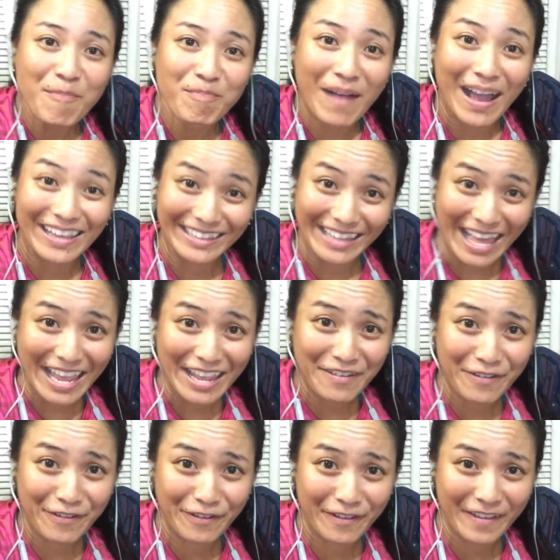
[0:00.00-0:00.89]
my
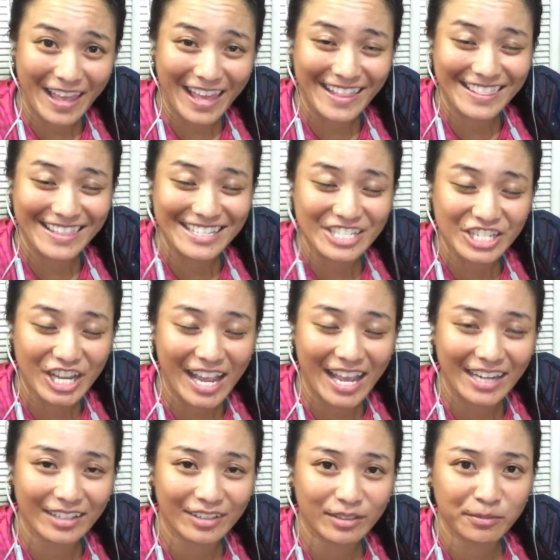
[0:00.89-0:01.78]
life and the
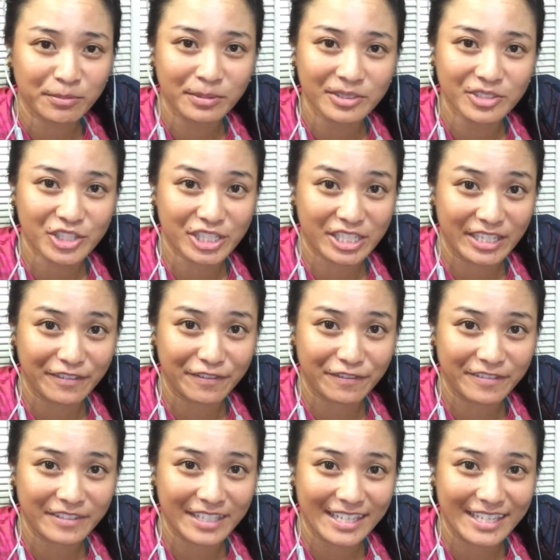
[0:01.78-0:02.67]
channel will
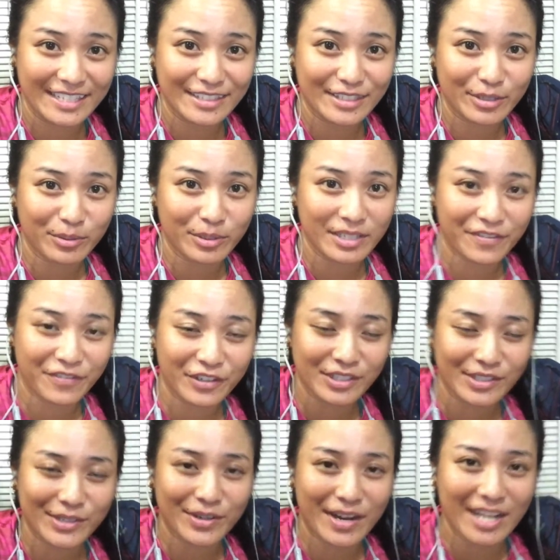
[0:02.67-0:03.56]
shift into a
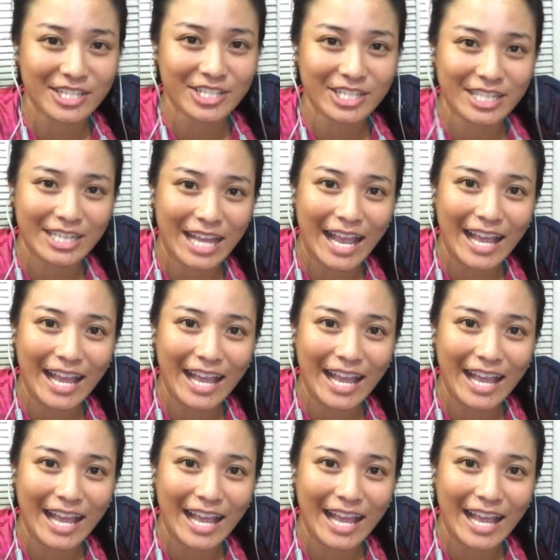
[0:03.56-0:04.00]
different direction.